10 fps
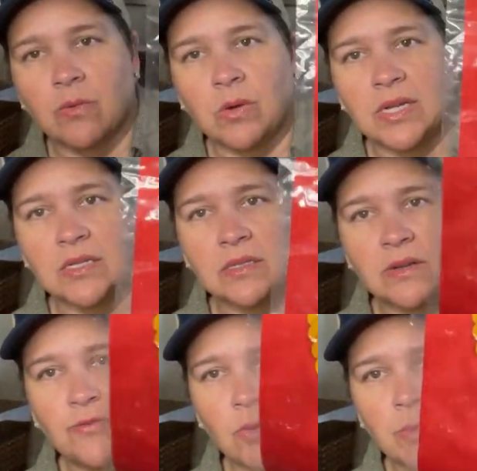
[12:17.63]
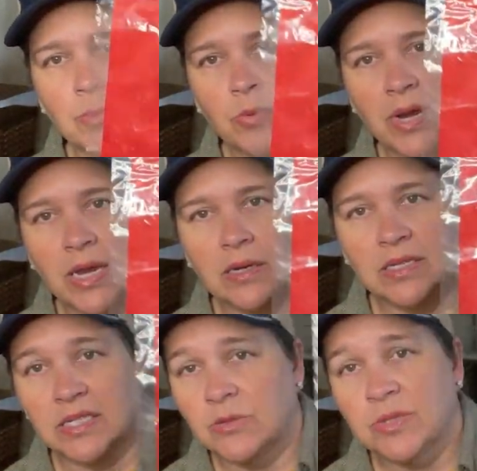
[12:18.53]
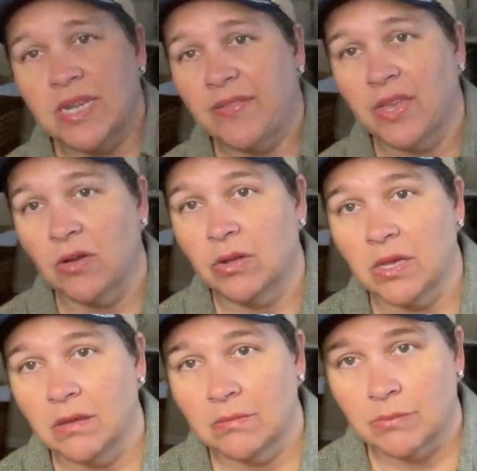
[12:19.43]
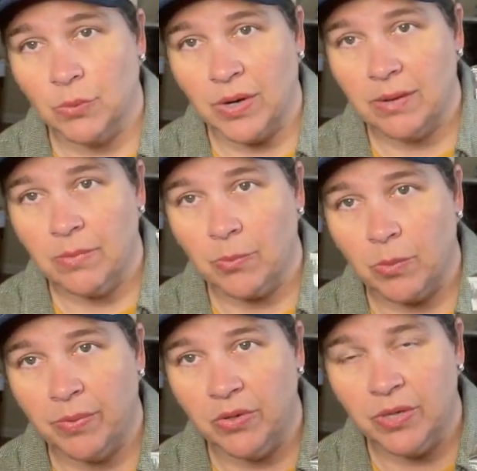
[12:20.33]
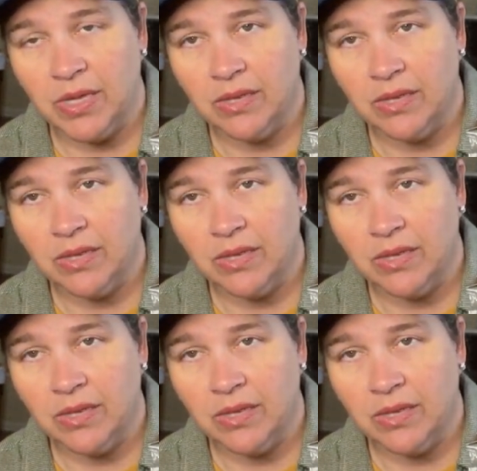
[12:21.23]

was a former Marine, because this was not the only Marine memorabilia.